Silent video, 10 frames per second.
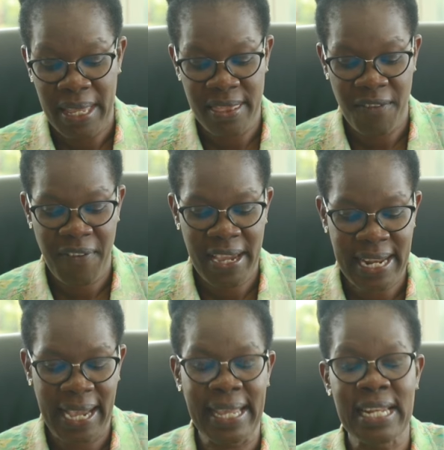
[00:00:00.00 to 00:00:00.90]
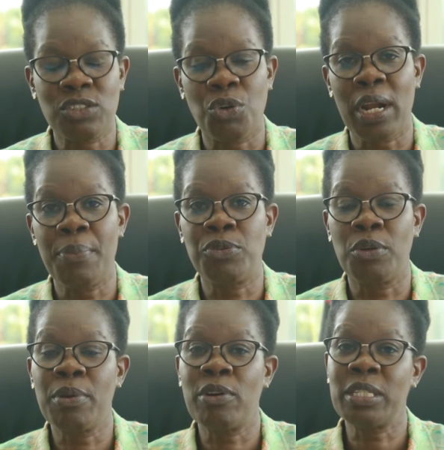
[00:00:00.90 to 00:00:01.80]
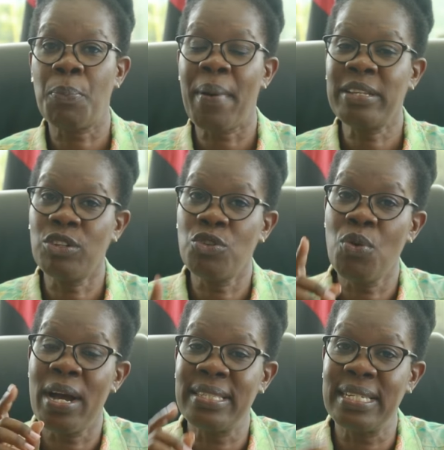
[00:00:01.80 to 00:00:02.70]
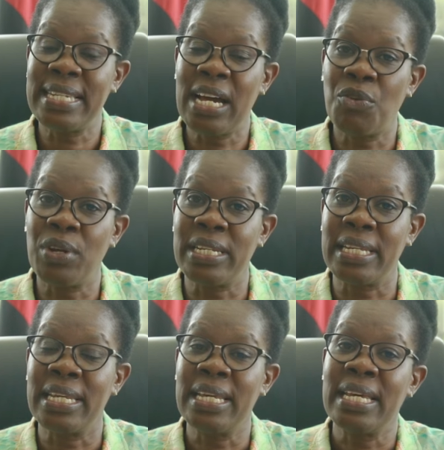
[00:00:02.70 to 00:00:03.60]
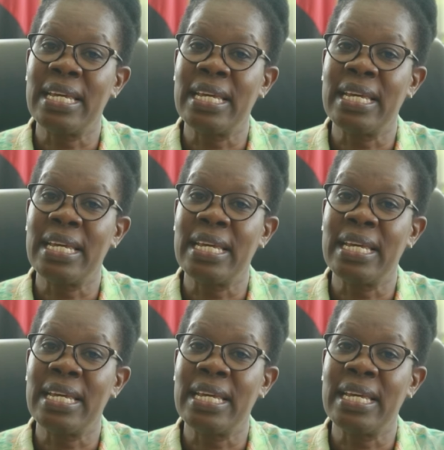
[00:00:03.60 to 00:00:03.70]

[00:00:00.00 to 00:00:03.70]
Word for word: in the fight against corruption because a person who has integrity